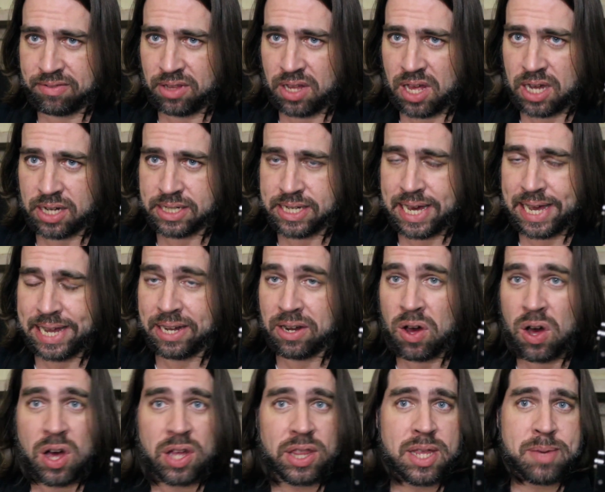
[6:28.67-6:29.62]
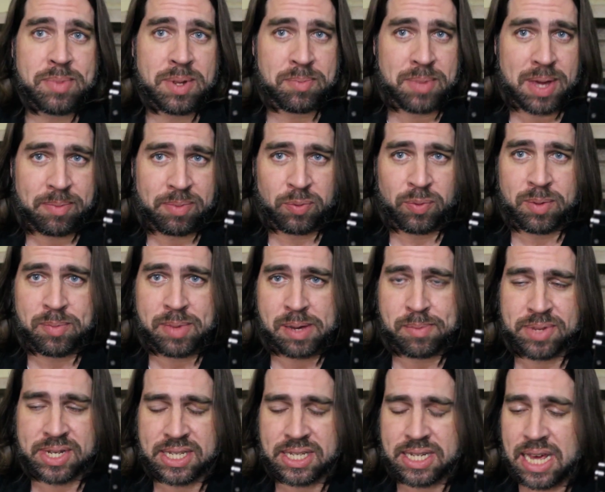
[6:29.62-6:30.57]
Loctite on them, and maybe we made a
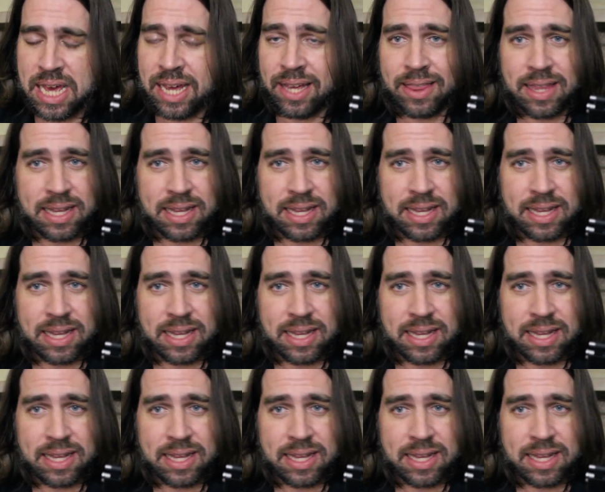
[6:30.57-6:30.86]
mistake.